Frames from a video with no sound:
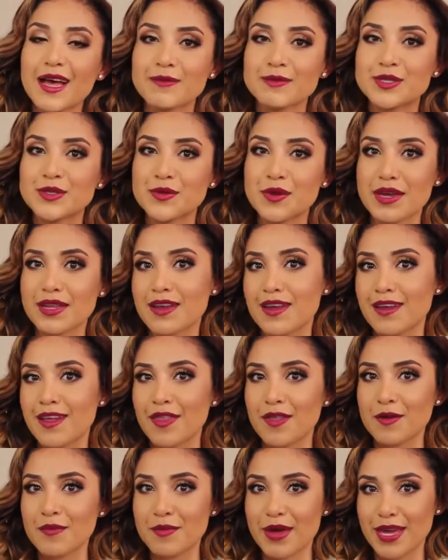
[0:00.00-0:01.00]
I'm doing
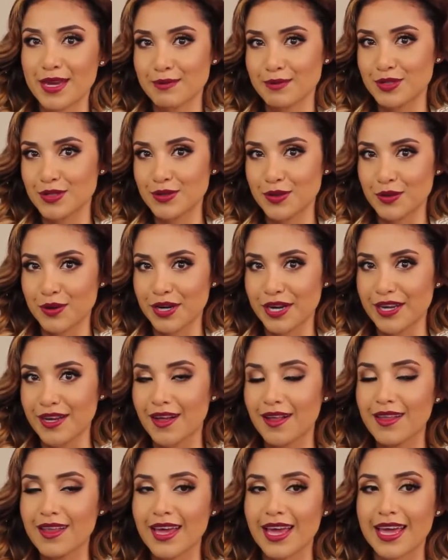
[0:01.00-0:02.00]
another makeup
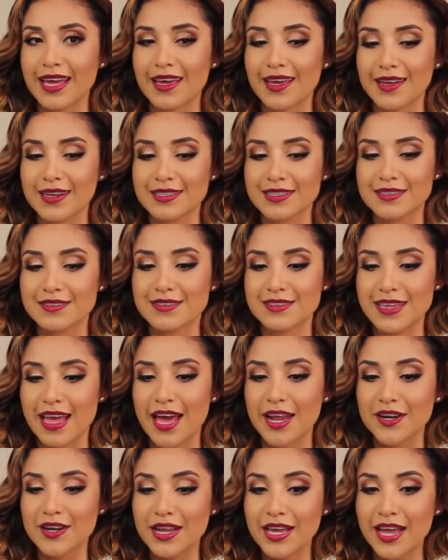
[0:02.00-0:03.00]
tutorial and it's
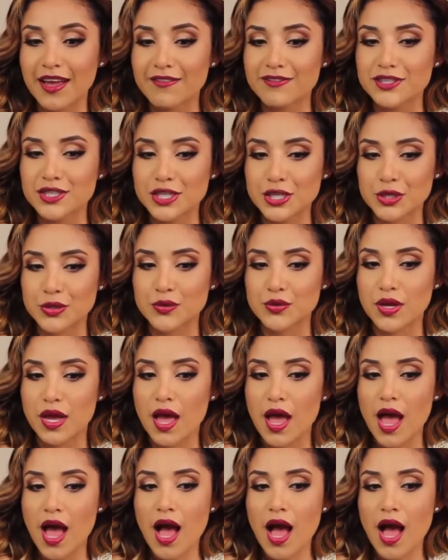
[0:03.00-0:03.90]
Saturday afternoon.